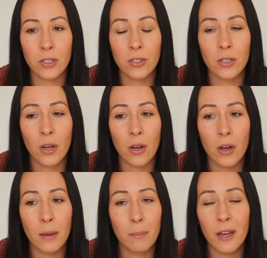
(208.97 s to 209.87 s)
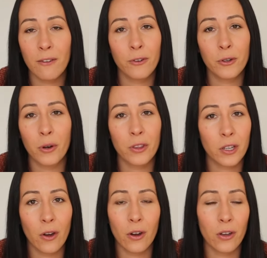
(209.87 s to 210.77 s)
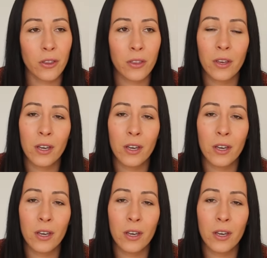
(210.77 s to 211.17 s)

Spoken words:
Just barefoot on the earth,